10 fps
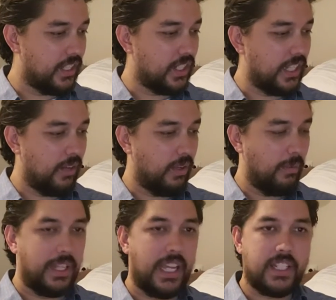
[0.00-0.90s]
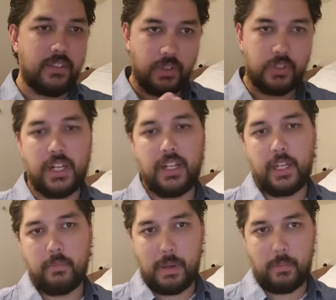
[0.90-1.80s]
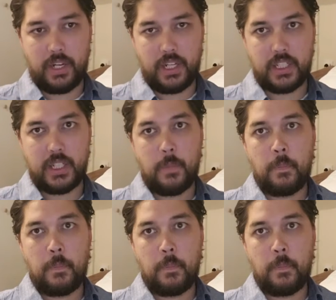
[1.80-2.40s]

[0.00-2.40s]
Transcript: just that one, but that's if you're trying to like memorize.